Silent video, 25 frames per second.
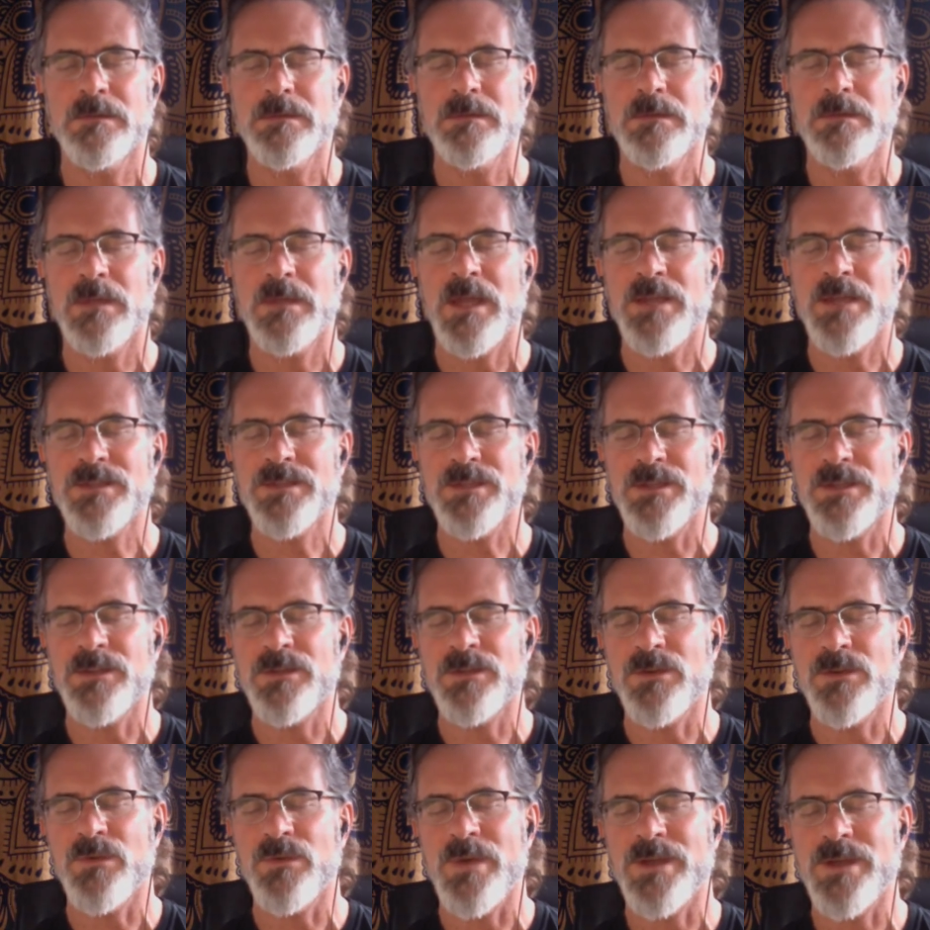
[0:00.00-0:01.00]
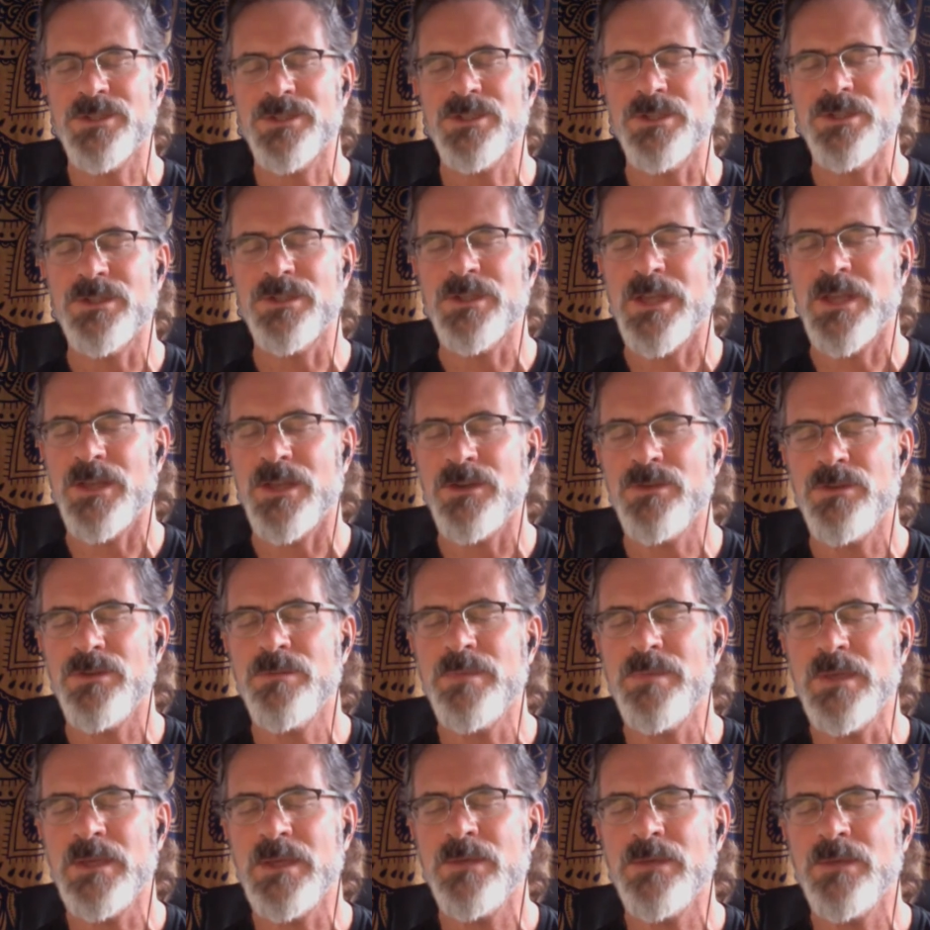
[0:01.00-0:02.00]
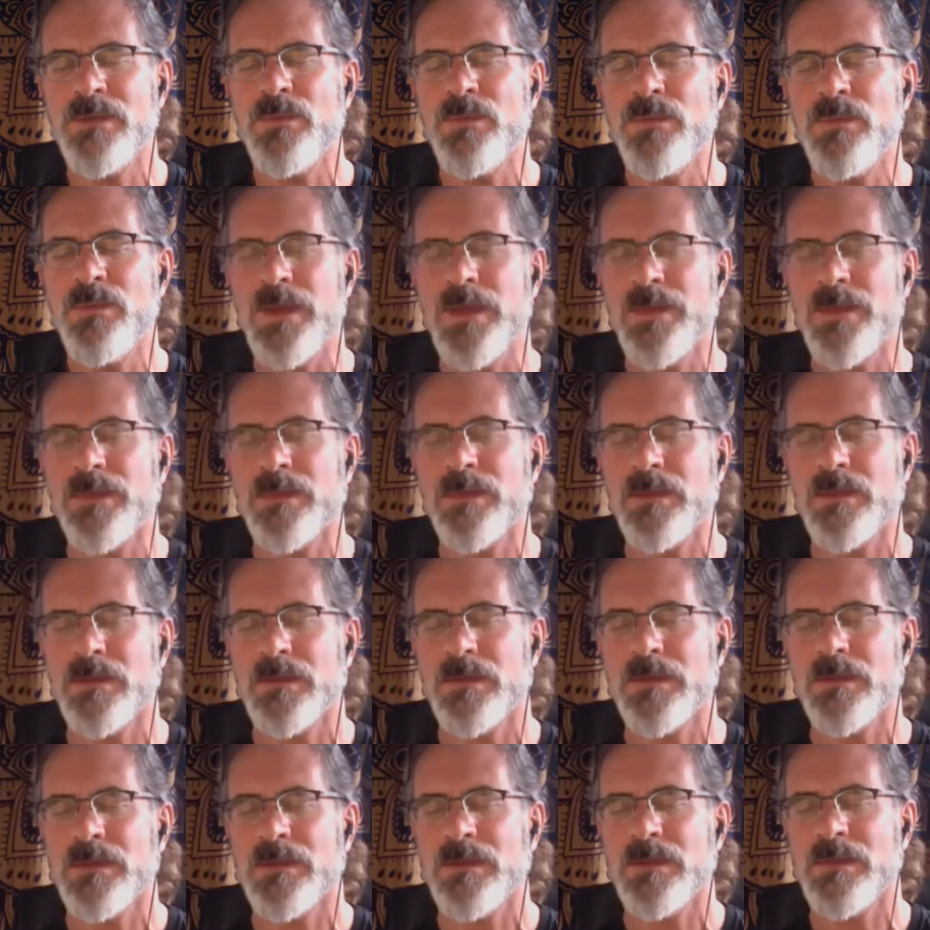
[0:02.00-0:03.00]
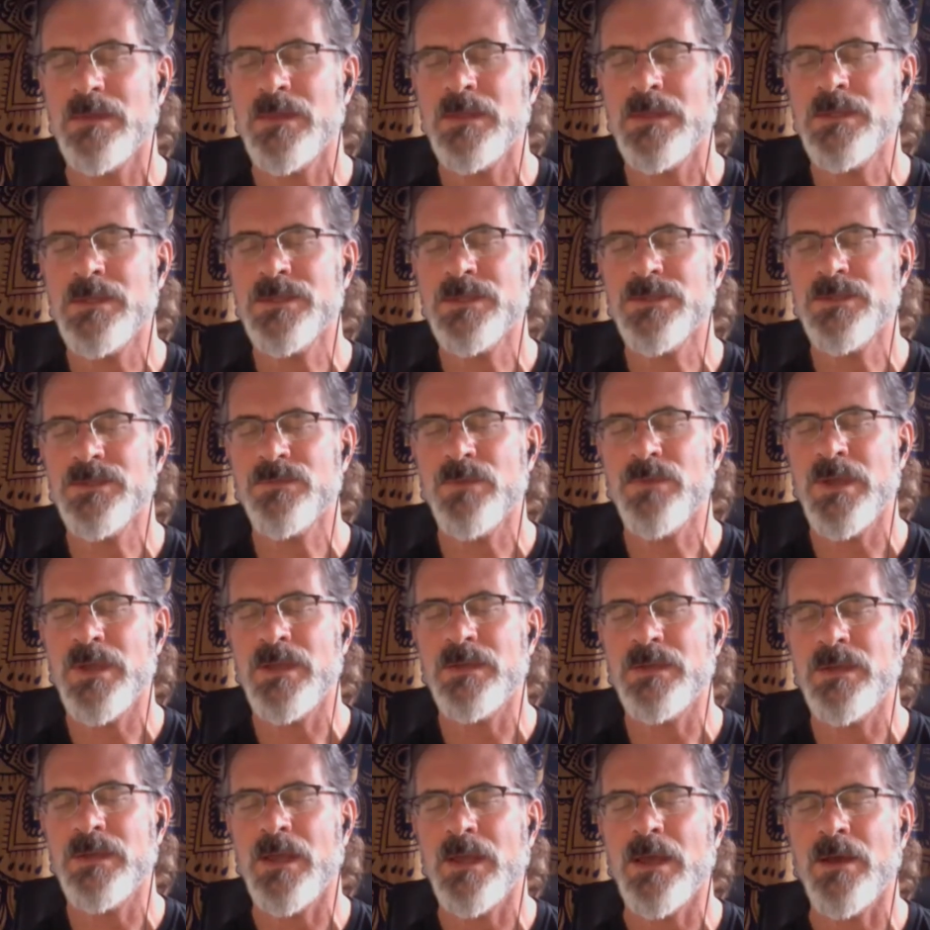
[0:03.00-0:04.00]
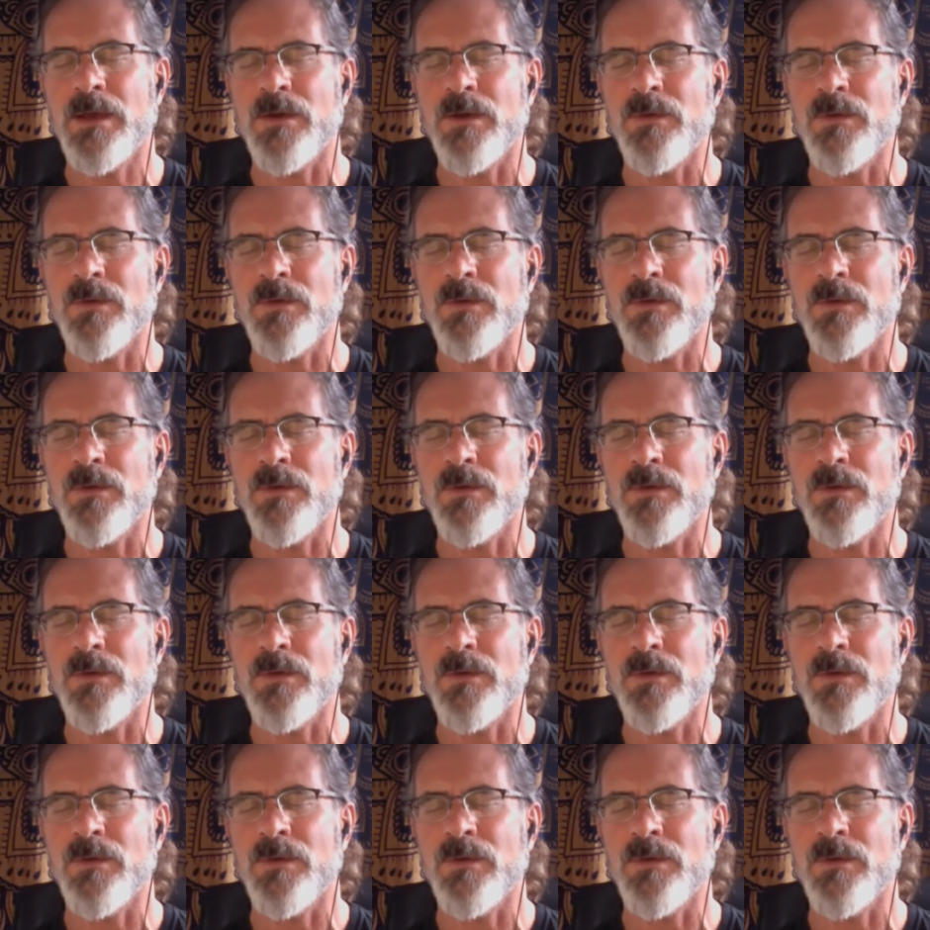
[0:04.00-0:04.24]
asking the question, can you be with this right now?